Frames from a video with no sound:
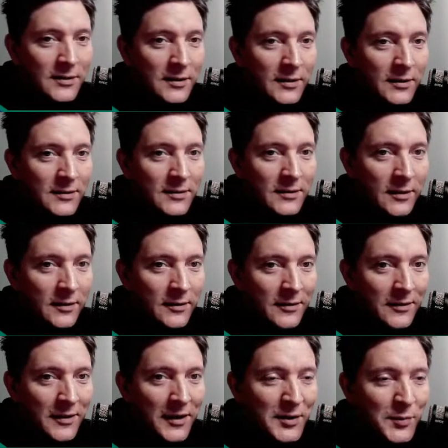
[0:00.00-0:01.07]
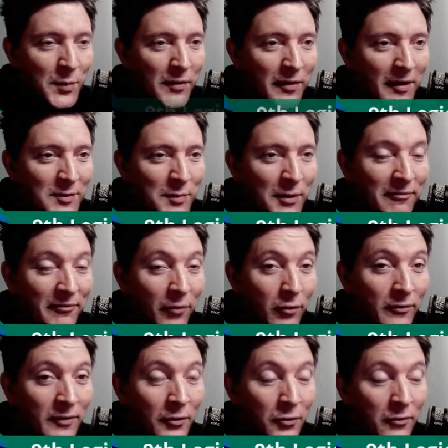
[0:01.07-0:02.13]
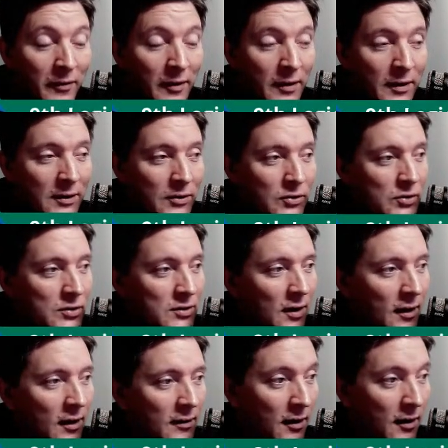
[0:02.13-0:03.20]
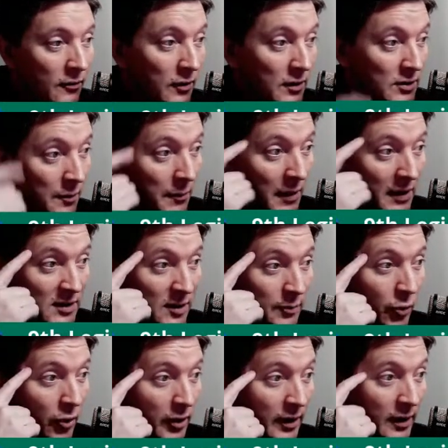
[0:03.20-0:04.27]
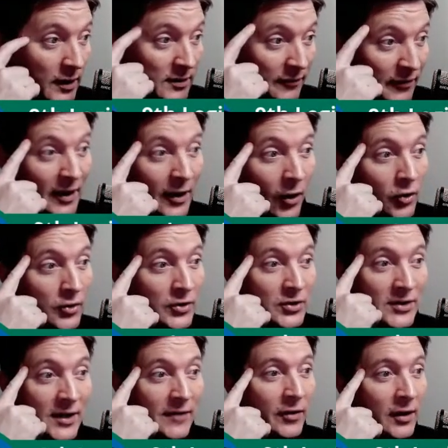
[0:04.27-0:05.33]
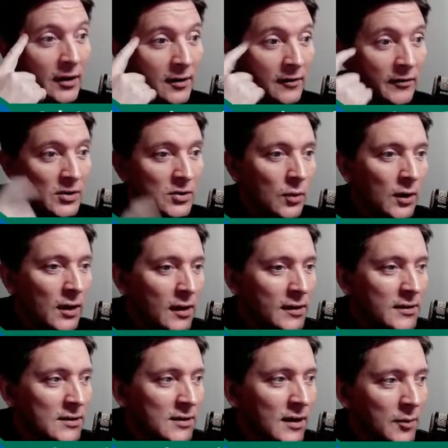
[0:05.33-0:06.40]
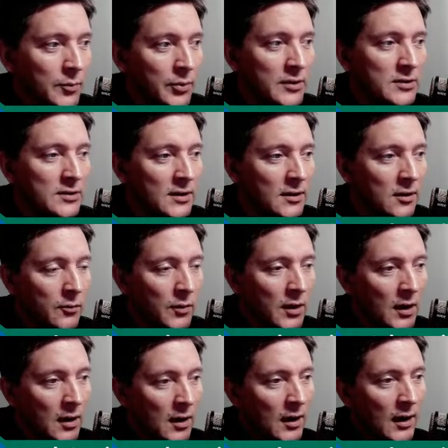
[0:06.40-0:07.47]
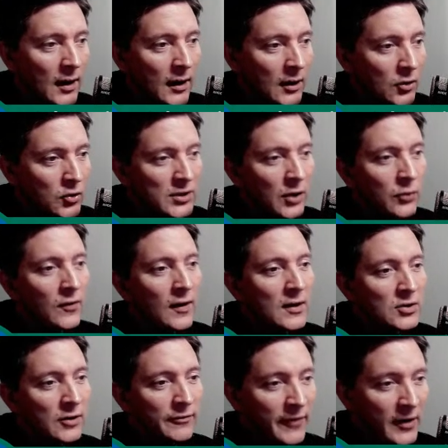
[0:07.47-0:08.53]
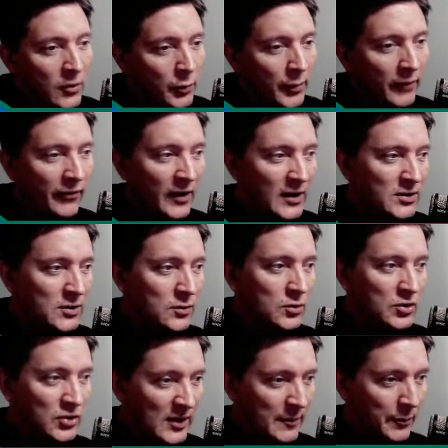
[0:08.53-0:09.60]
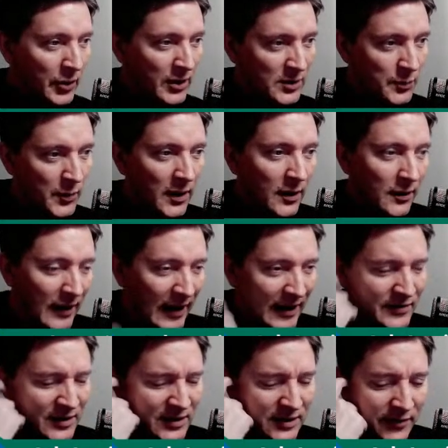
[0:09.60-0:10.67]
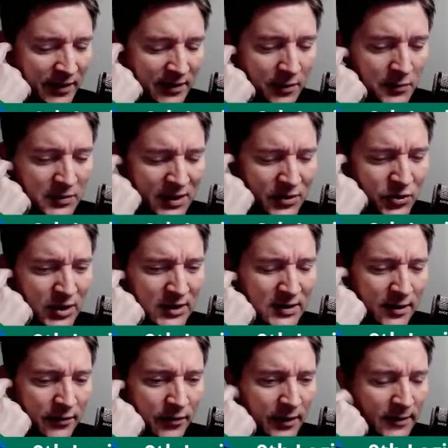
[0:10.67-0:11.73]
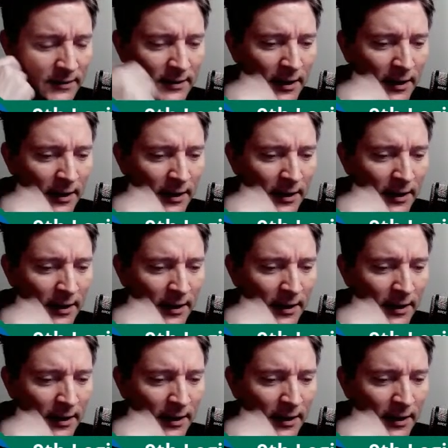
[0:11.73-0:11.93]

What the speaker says: that Naismith has been involved in over the years, 9th Legion makes the point he is a very unsavoury individual. I can't stand players like him. He goes out to injure fellow professionals, cheat punishment, and laughs at his victims. It's interesting that